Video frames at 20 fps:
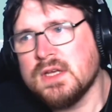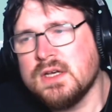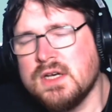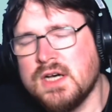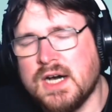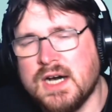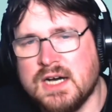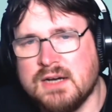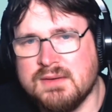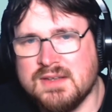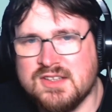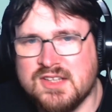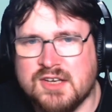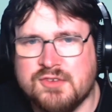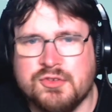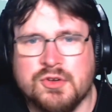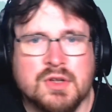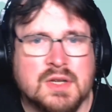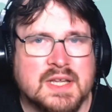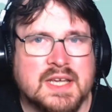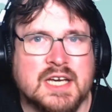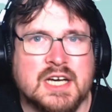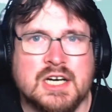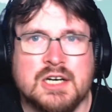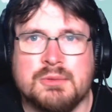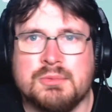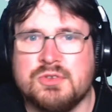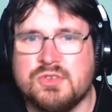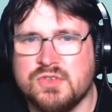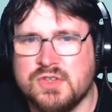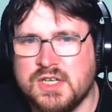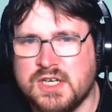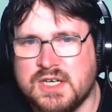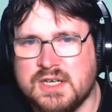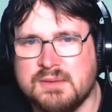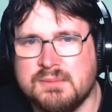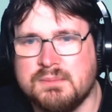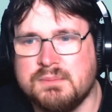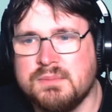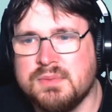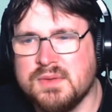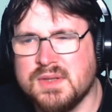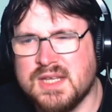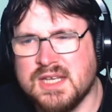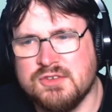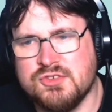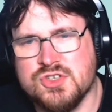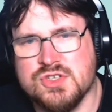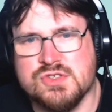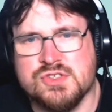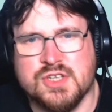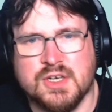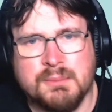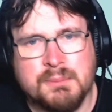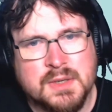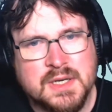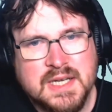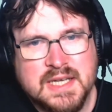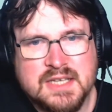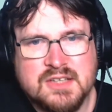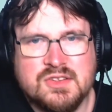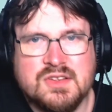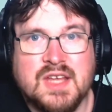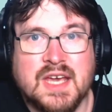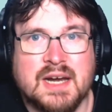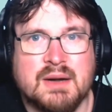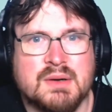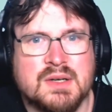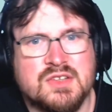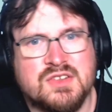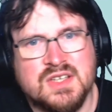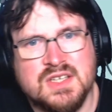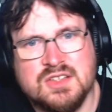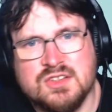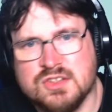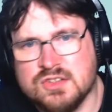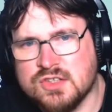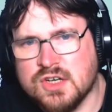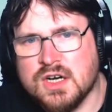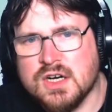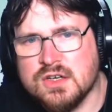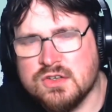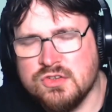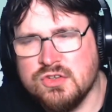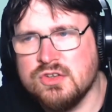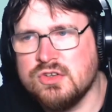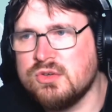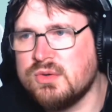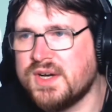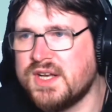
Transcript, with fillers: Uh, it definitely helps. Um, gives you somebody guaranteed to talk to.